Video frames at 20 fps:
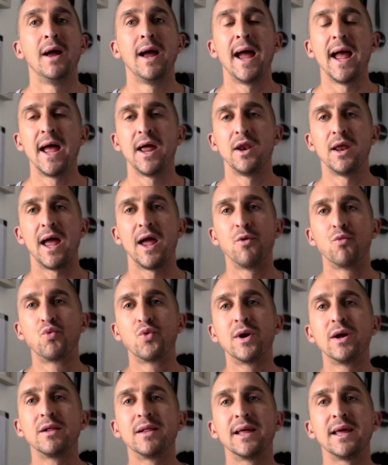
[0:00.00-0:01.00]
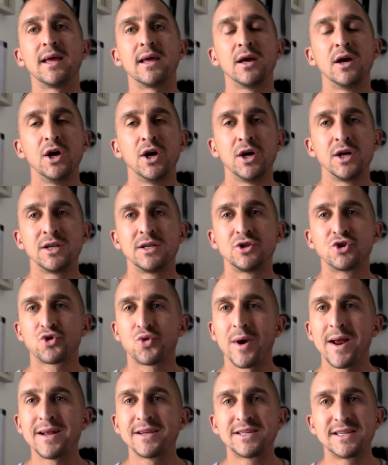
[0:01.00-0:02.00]
and and really
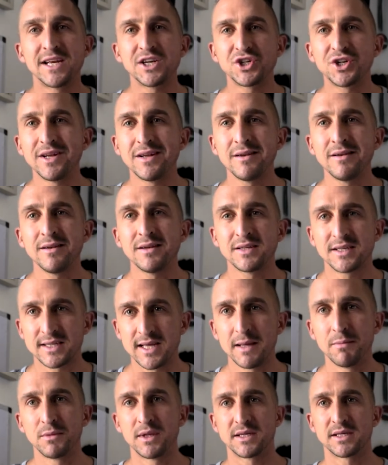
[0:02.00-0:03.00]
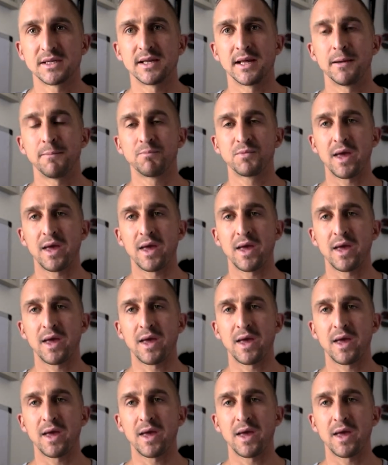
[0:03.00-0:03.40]
transition seamlessly.